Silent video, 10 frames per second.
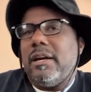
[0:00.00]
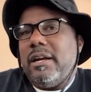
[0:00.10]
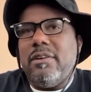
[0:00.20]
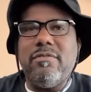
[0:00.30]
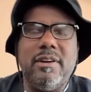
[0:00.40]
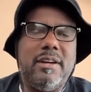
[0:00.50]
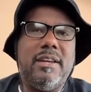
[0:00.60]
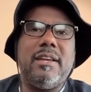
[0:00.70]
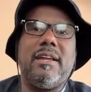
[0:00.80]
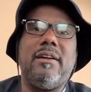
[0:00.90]
He really
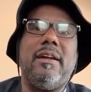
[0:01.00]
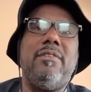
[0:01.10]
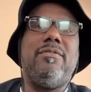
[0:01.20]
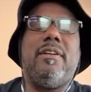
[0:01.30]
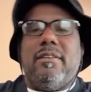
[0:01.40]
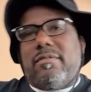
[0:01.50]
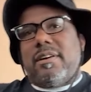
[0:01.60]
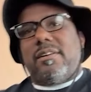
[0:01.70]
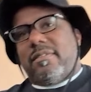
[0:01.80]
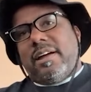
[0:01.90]
didn't get, he really
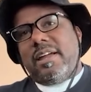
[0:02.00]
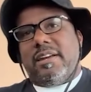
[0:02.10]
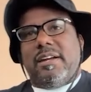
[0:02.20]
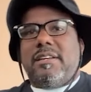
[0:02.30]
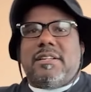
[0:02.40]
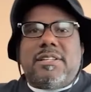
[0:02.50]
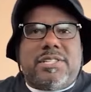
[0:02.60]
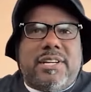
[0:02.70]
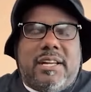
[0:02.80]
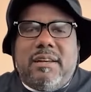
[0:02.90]
wasn't no hater. He just,
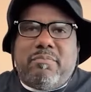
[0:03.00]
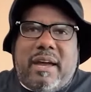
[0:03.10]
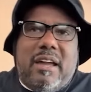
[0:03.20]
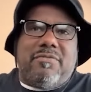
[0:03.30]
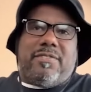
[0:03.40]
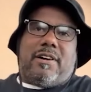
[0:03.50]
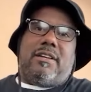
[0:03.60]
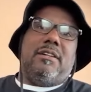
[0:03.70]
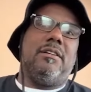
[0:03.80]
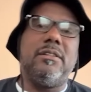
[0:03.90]
shit, he paid for you.